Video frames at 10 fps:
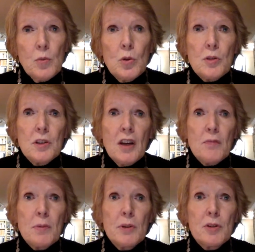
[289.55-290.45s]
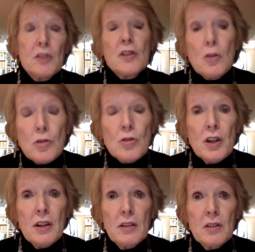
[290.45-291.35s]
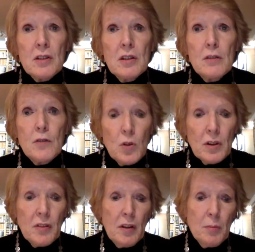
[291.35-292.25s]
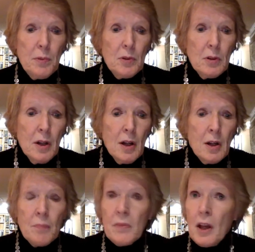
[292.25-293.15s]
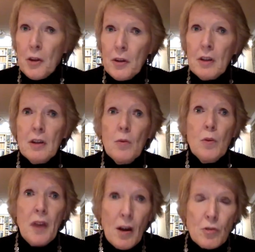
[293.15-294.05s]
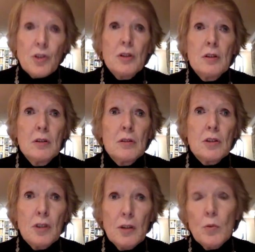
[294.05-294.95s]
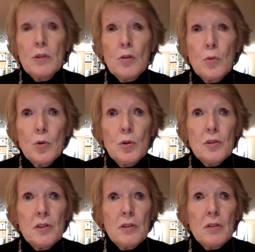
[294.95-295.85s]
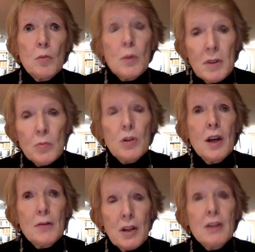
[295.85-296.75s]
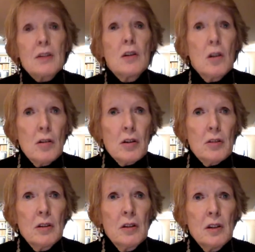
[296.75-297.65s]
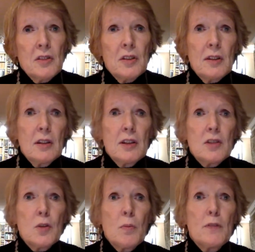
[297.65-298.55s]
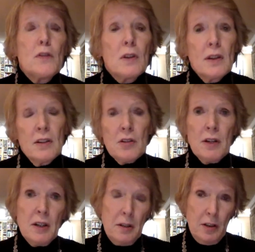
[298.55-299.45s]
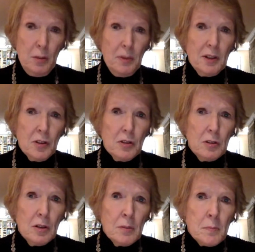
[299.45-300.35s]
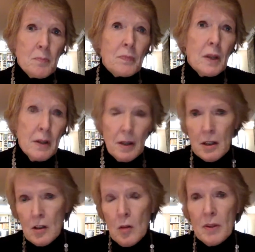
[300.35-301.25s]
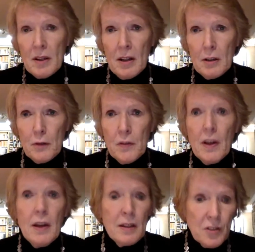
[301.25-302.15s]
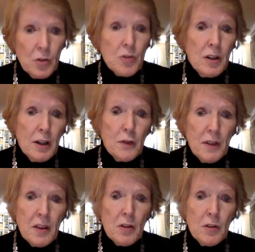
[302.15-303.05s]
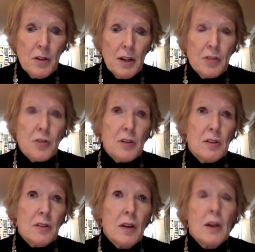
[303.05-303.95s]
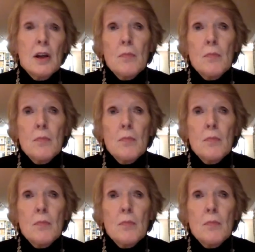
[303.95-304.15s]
Wars have promoted social change, for example. I think without the Great World Wars, women would have taken longer, certainly, to be fully integrated into political and economic life and social life in their own countries.